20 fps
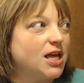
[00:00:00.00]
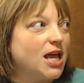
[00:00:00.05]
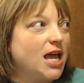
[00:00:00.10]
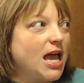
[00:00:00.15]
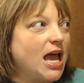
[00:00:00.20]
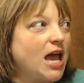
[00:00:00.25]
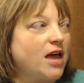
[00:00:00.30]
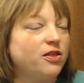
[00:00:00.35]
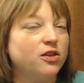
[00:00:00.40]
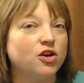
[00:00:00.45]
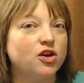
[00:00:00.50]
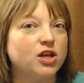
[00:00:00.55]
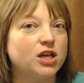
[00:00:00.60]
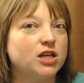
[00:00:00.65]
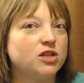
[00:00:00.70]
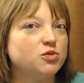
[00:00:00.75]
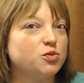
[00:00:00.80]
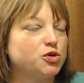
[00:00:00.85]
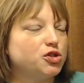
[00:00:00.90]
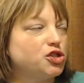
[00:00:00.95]
And their kids
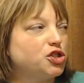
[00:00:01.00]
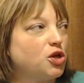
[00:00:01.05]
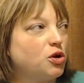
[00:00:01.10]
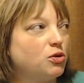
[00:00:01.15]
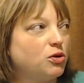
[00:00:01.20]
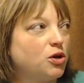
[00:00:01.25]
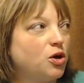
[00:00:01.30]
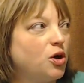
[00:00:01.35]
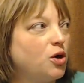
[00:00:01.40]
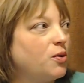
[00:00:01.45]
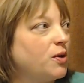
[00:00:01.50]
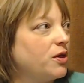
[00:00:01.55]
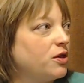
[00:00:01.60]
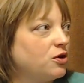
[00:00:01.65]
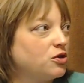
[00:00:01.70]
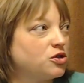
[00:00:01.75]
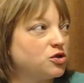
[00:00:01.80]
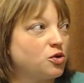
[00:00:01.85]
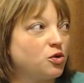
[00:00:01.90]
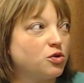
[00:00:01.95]
were so low, and their
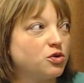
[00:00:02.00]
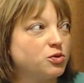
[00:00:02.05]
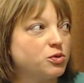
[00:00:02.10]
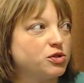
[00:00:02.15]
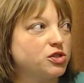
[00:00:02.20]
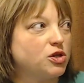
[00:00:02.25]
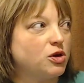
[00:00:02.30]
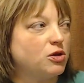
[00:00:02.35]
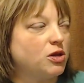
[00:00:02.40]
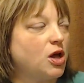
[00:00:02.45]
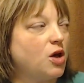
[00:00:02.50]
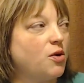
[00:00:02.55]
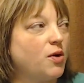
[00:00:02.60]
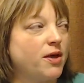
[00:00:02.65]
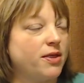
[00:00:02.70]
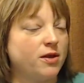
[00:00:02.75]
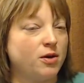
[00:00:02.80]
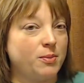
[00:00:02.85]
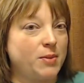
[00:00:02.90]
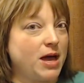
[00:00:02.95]
scores were so low, and
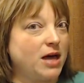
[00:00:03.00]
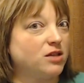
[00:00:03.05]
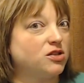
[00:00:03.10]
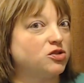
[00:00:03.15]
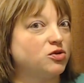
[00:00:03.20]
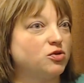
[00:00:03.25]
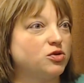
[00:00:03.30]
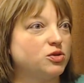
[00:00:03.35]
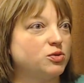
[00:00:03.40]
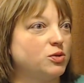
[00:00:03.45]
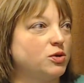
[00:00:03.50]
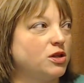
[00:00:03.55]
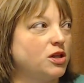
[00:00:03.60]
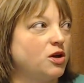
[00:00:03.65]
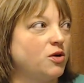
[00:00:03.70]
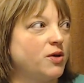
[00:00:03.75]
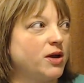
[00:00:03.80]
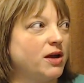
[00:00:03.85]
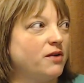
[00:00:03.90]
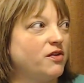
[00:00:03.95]
their math scores were low
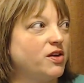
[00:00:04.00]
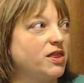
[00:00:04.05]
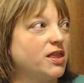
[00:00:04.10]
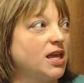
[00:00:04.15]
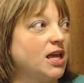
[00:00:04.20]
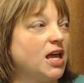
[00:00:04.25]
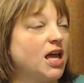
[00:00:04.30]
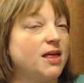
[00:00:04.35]
and everything,